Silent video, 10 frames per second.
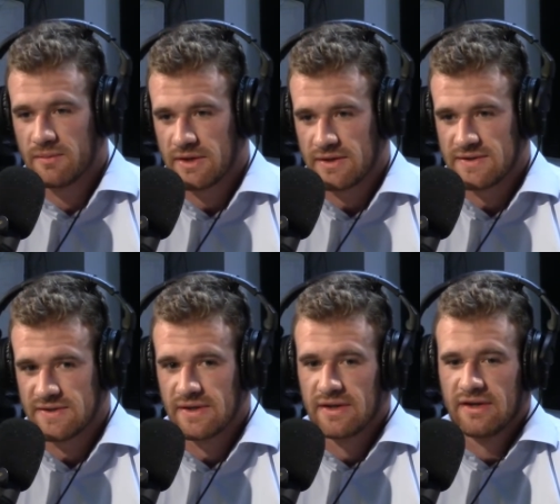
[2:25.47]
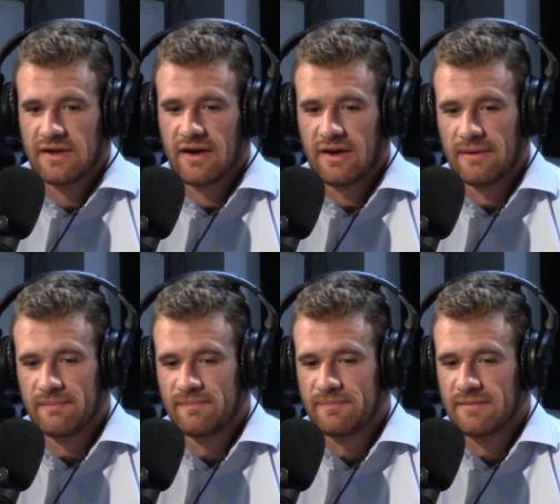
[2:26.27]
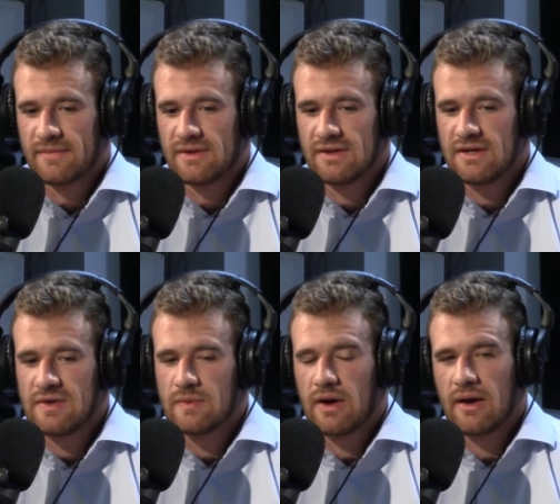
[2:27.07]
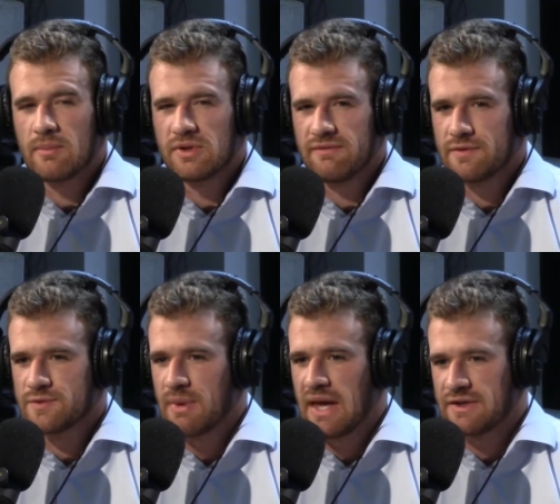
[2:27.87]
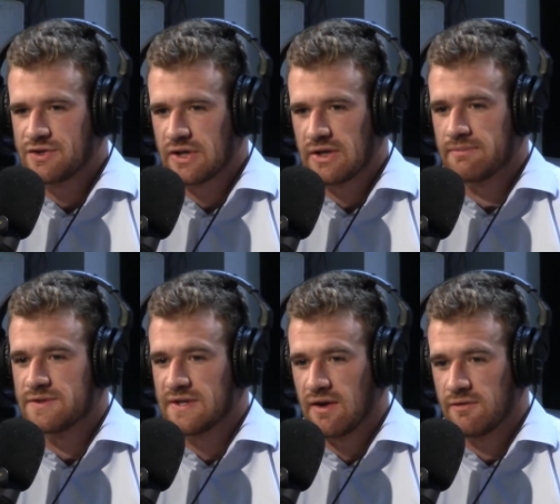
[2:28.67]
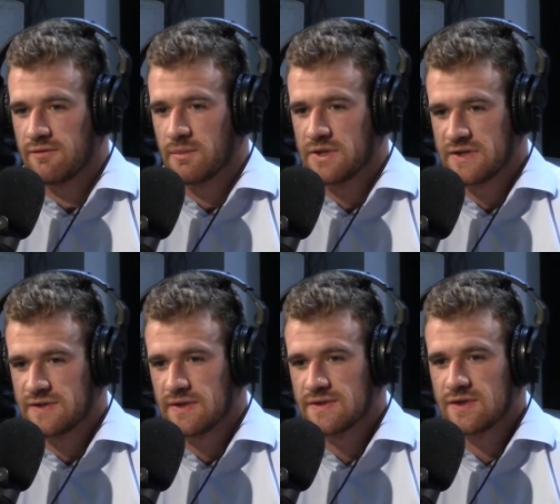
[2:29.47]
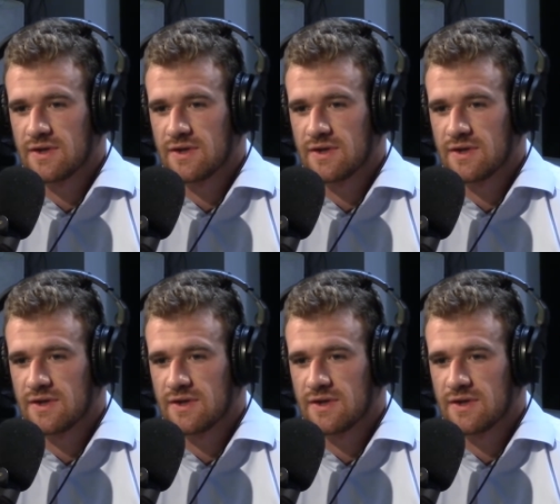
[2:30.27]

Because um, he, I believe he was managing it himself from a distance,